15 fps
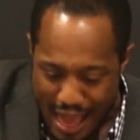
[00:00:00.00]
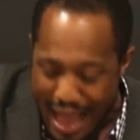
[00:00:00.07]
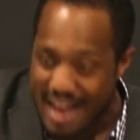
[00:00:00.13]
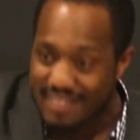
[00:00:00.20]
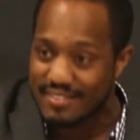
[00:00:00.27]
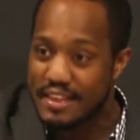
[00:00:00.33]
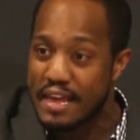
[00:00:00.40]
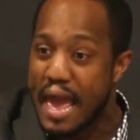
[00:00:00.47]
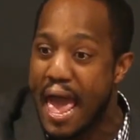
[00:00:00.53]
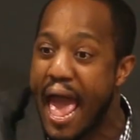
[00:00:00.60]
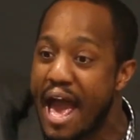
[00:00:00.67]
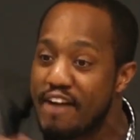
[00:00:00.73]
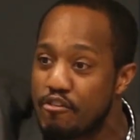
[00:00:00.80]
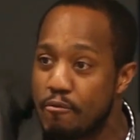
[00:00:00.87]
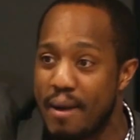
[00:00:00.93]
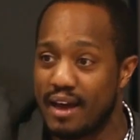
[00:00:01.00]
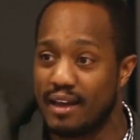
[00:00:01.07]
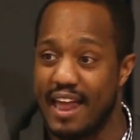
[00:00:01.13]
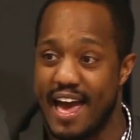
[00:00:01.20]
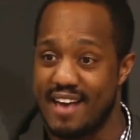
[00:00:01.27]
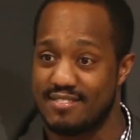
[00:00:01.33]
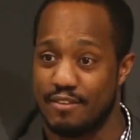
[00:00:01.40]
I see half of my
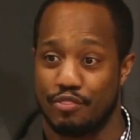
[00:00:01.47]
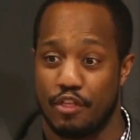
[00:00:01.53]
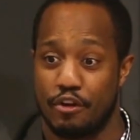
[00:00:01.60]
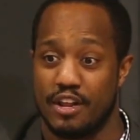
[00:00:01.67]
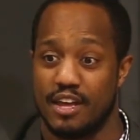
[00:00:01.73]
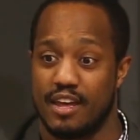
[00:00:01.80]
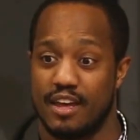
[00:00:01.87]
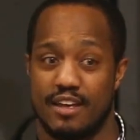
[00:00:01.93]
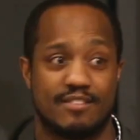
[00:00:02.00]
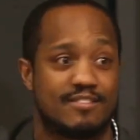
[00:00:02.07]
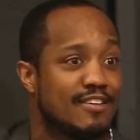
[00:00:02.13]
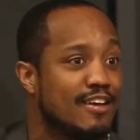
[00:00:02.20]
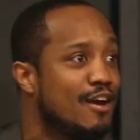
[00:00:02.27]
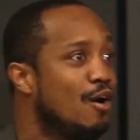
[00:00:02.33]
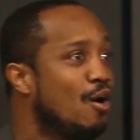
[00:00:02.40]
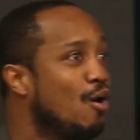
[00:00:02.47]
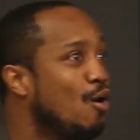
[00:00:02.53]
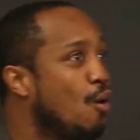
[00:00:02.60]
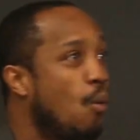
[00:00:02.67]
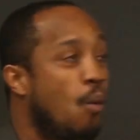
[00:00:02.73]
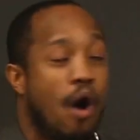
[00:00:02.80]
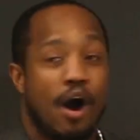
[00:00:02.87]
class of 30 kids
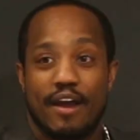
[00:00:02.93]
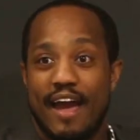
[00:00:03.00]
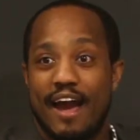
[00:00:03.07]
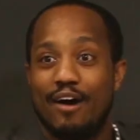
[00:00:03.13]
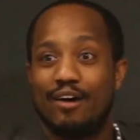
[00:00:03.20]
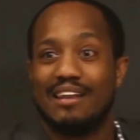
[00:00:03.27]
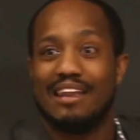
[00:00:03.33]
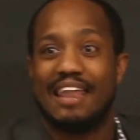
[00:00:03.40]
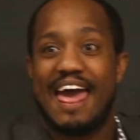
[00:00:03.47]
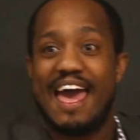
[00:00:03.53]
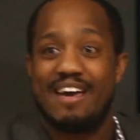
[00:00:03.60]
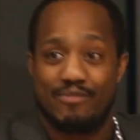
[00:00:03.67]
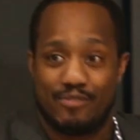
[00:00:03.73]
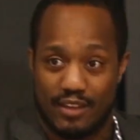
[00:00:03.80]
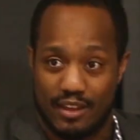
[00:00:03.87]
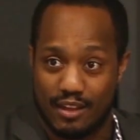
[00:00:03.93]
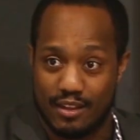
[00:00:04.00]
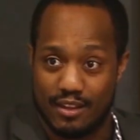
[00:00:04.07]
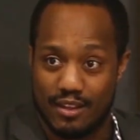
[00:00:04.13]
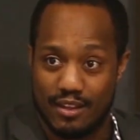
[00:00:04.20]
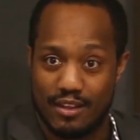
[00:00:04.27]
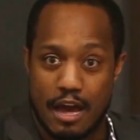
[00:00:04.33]
walk out laughing
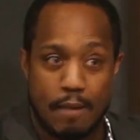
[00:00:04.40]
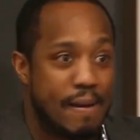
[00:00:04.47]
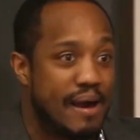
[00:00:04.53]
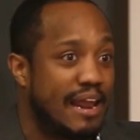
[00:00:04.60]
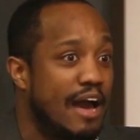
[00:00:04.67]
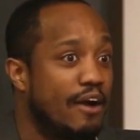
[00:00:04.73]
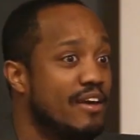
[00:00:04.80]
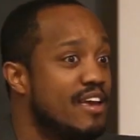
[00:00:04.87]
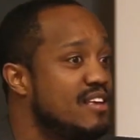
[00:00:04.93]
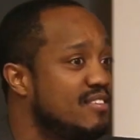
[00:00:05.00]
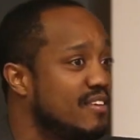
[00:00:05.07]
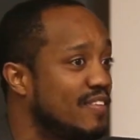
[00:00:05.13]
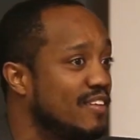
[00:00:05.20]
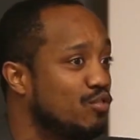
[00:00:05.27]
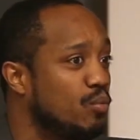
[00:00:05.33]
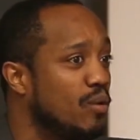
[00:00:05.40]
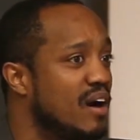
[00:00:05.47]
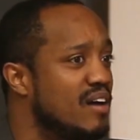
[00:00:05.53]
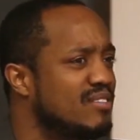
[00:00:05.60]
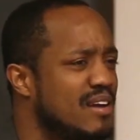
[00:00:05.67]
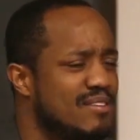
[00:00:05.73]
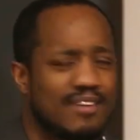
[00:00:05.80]
about how easy this
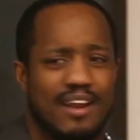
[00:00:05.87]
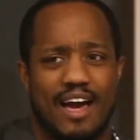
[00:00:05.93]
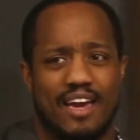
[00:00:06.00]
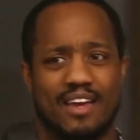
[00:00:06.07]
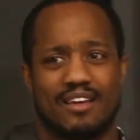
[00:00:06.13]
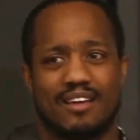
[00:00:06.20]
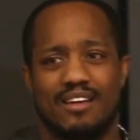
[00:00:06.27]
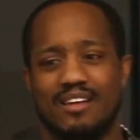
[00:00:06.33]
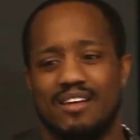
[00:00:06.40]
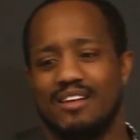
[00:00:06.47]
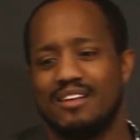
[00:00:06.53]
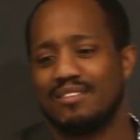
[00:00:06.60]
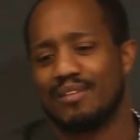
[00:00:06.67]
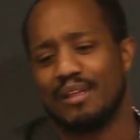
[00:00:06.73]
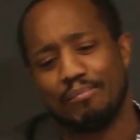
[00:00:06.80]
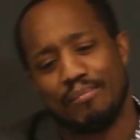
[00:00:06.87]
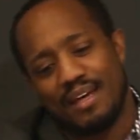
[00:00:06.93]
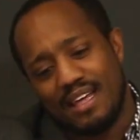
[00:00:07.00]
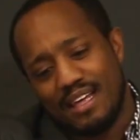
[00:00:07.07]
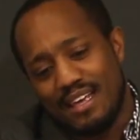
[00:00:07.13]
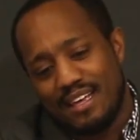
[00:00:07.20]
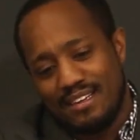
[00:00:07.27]
was. And I was like,
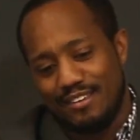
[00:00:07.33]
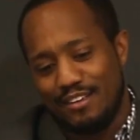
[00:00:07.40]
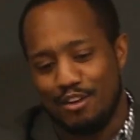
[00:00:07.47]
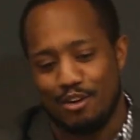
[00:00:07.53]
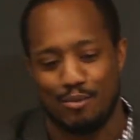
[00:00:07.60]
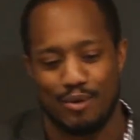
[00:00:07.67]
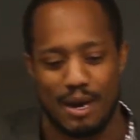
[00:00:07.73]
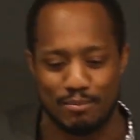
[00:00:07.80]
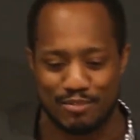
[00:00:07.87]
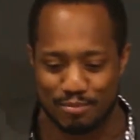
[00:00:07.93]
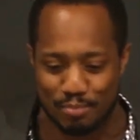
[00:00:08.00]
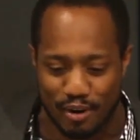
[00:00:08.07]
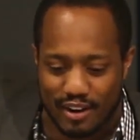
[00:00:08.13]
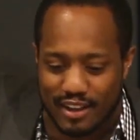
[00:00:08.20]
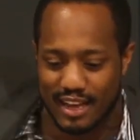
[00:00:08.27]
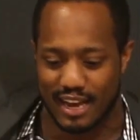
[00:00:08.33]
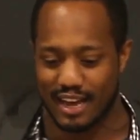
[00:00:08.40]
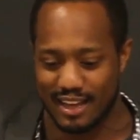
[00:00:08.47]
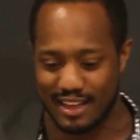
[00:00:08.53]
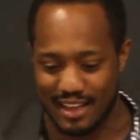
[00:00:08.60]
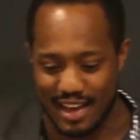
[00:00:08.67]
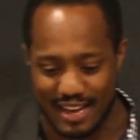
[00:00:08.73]
man, you know what? I'm a smart guy.
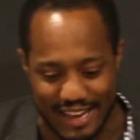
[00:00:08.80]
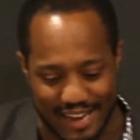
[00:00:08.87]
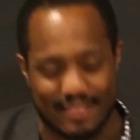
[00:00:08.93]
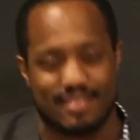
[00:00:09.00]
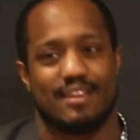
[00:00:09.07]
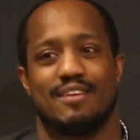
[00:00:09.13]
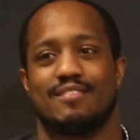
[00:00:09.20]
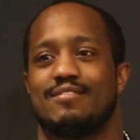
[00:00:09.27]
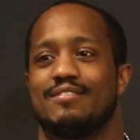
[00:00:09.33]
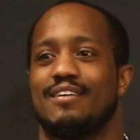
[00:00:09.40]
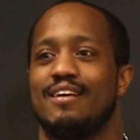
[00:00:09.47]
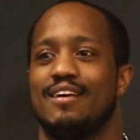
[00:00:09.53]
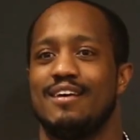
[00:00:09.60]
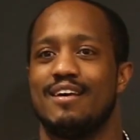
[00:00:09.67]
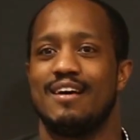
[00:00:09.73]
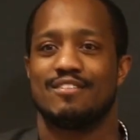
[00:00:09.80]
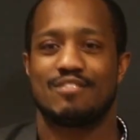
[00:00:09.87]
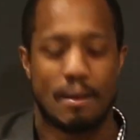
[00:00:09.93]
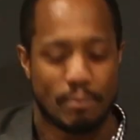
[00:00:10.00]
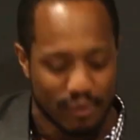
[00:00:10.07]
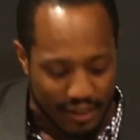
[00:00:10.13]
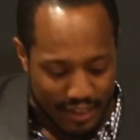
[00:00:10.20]
I got this. So
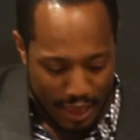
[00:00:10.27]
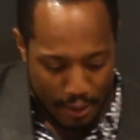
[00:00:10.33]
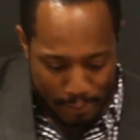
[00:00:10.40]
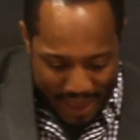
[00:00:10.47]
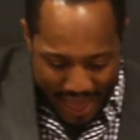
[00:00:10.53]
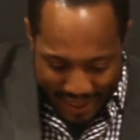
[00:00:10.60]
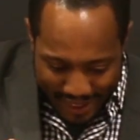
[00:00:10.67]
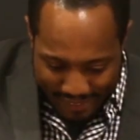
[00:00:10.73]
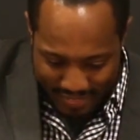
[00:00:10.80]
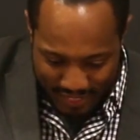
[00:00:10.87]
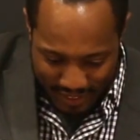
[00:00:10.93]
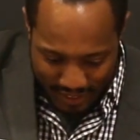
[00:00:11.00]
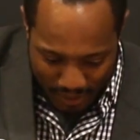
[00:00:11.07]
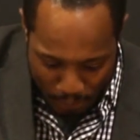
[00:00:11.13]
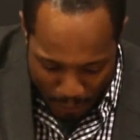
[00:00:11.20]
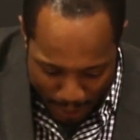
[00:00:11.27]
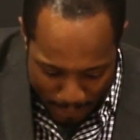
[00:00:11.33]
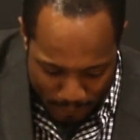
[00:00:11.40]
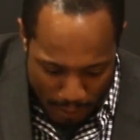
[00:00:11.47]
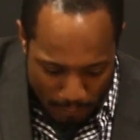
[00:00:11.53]
I'm looking back at the paper.